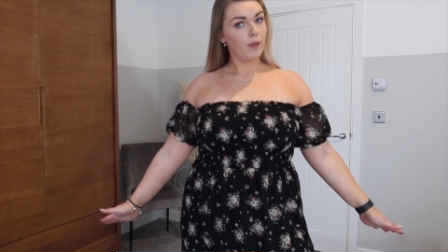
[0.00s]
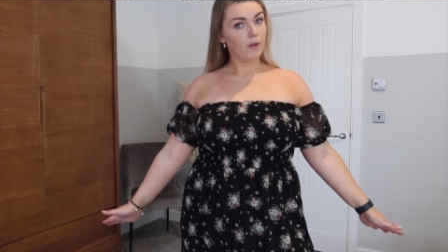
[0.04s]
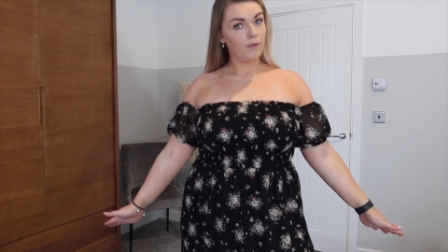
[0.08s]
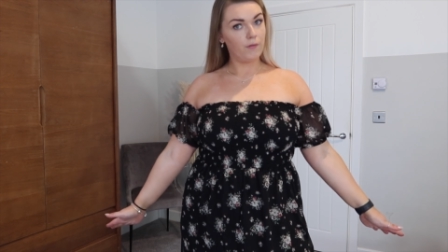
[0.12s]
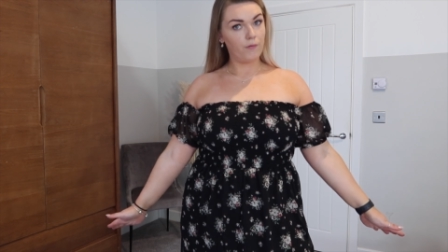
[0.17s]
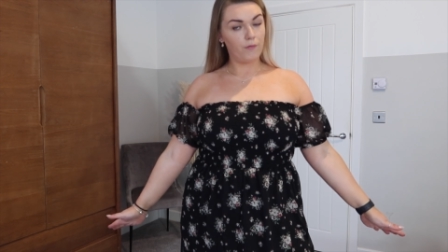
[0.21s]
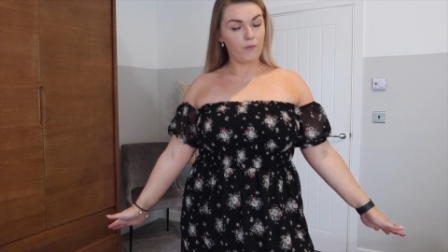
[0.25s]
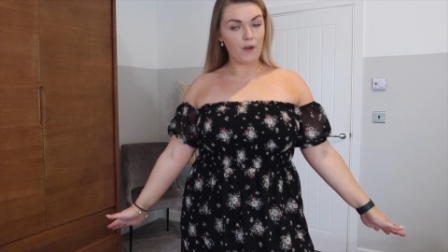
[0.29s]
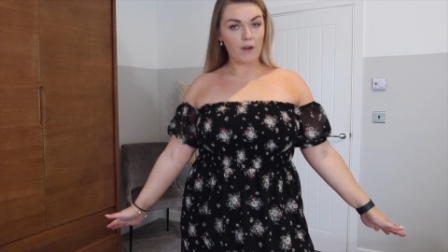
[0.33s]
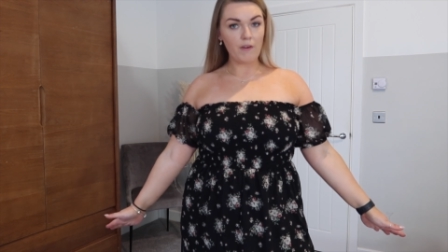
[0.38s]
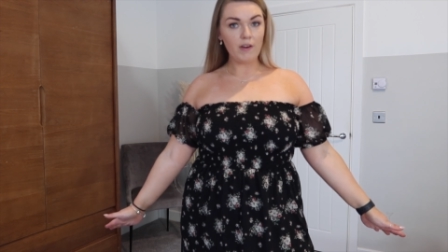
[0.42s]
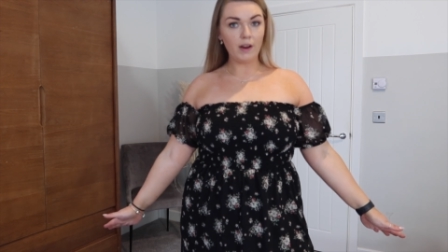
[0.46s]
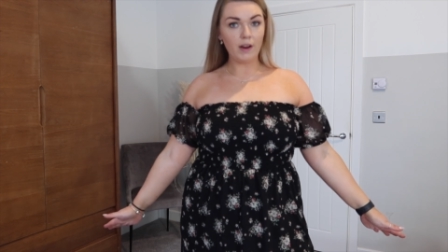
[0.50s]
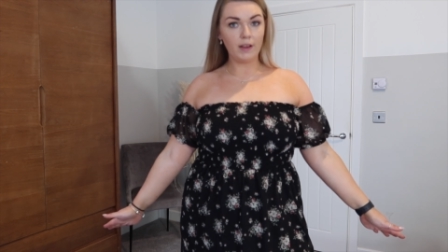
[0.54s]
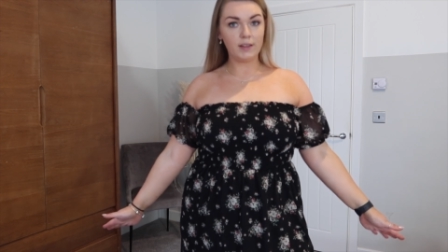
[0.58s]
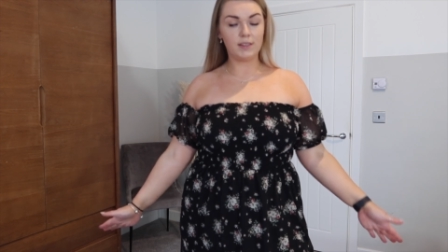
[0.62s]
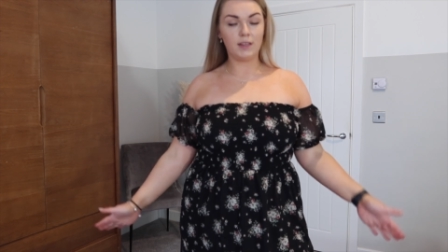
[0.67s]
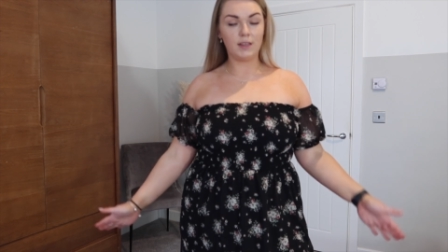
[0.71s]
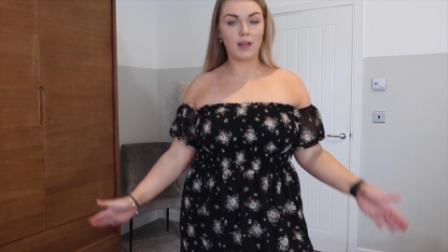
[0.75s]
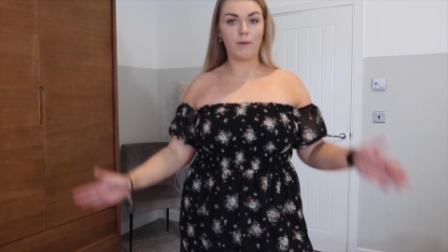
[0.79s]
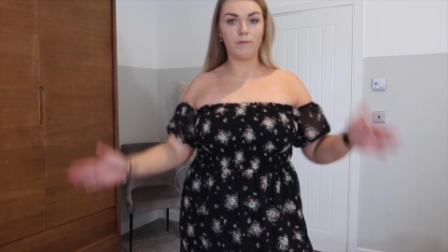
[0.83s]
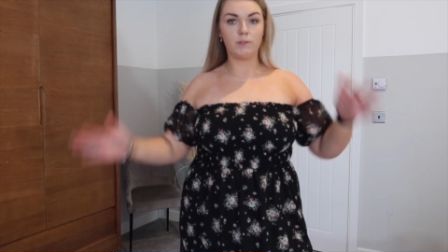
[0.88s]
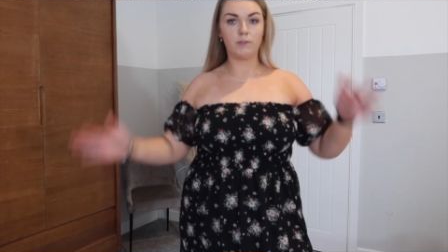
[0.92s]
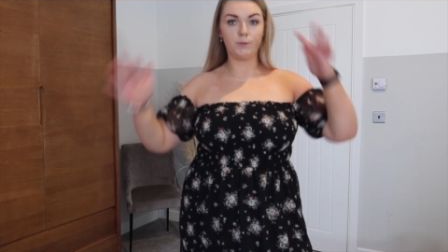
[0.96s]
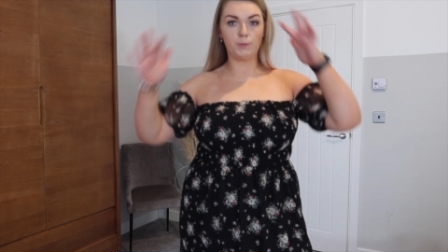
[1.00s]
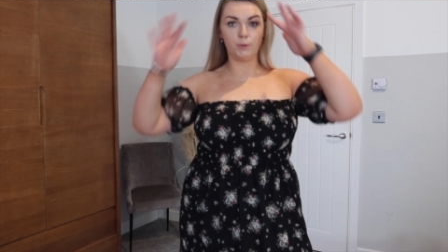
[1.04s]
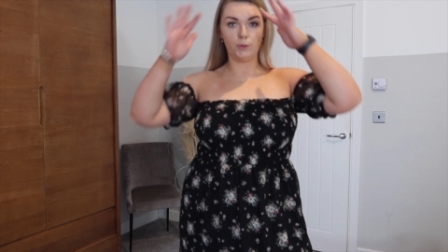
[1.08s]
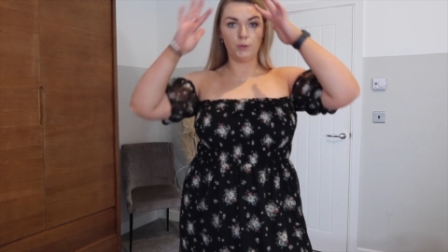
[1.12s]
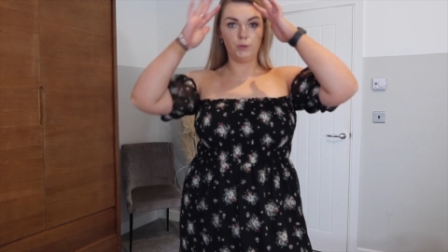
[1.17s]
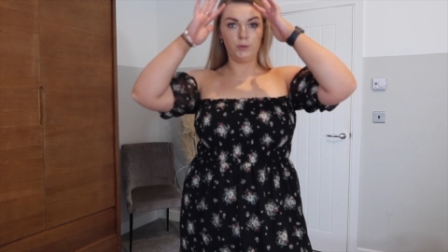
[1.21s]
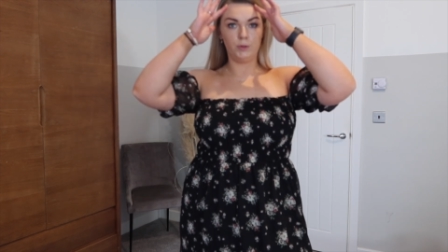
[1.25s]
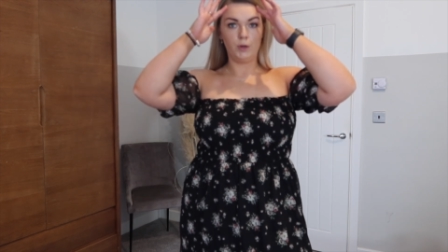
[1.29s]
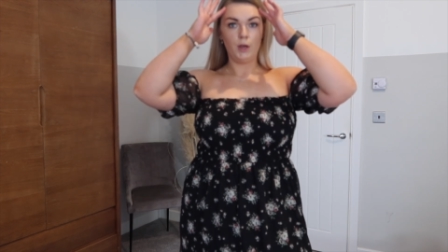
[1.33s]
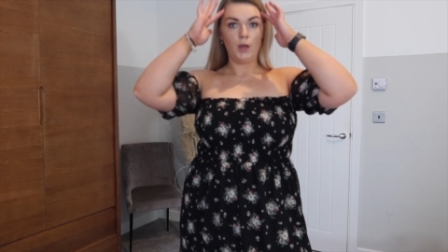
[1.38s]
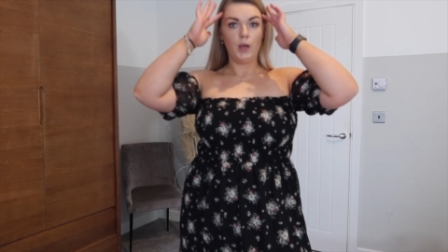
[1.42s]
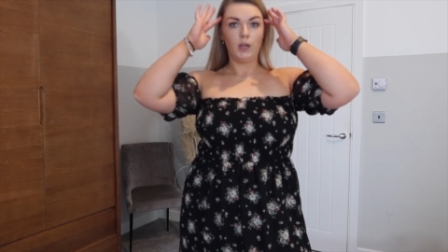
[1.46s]
Very nice and
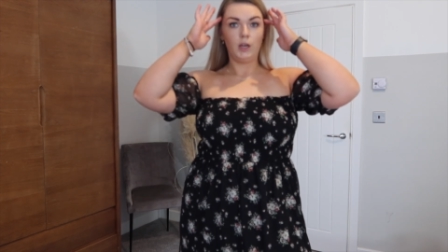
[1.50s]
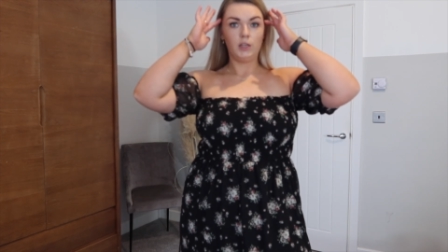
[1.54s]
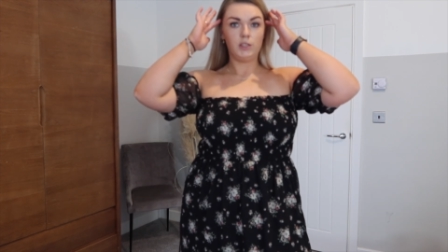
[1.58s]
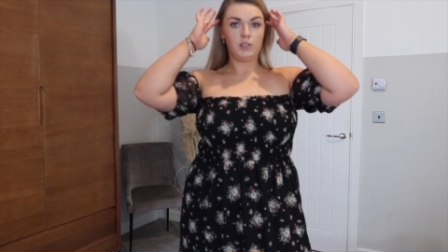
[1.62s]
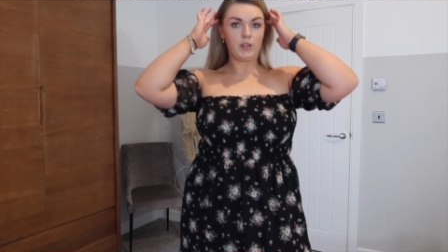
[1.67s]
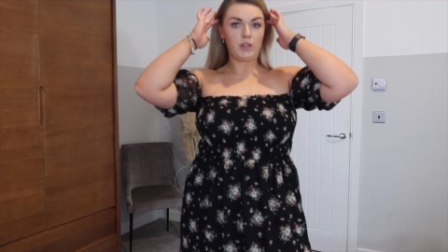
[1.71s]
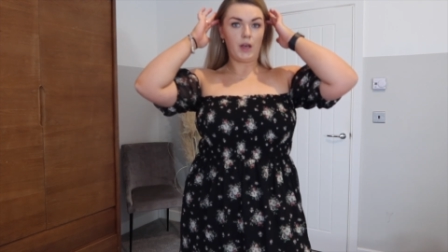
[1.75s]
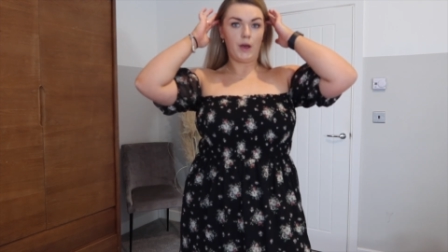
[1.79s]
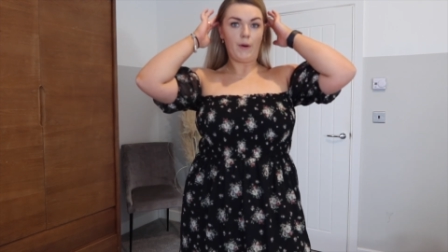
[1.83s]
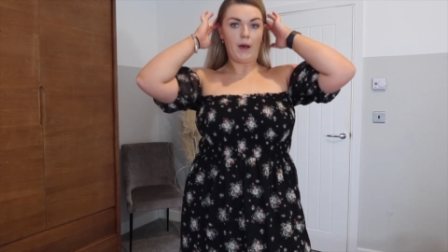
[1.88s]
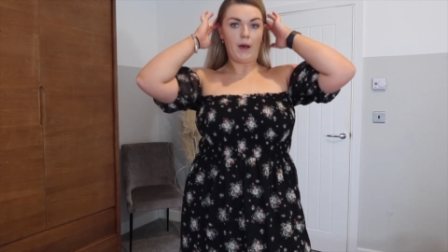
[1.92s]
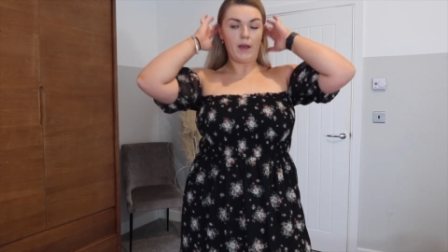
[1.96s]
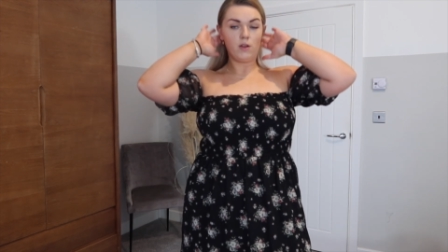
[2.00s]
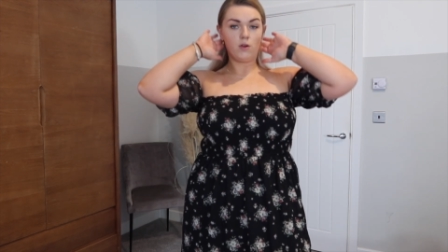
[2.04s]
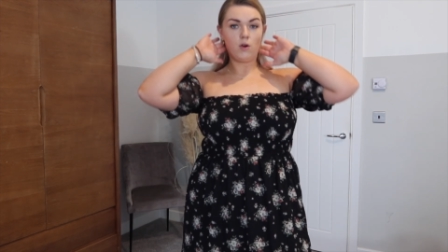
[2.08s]
comfortable. So I